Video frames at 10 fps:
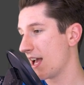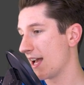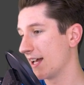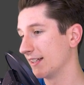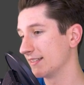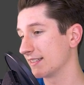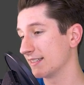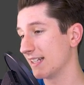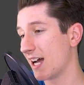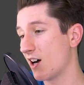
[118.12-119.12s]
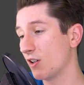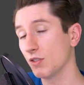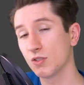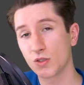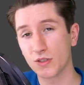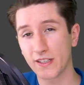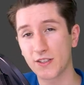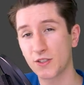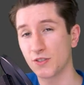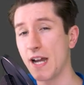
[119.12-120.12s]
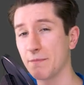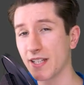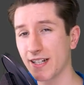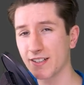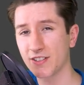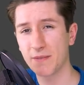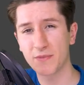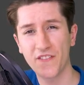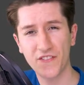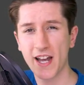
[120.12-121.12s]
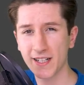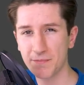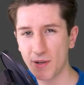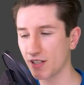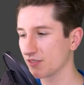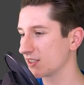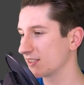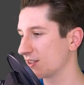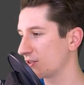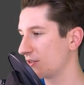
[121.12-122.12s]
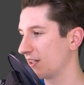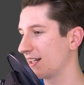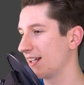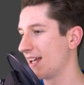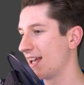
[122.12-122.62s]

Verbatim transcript: And now to the creme de la creme, the final part of this tutorial,